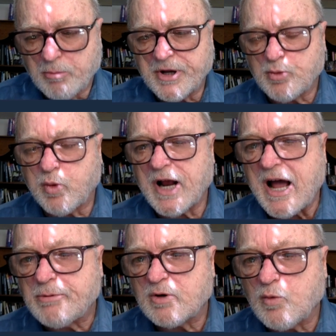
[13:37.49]
But what
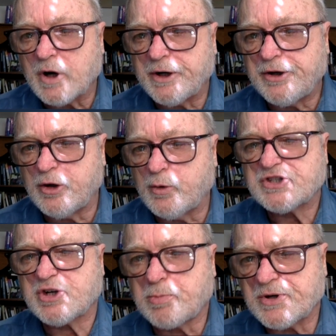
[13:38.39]
I would want to do is to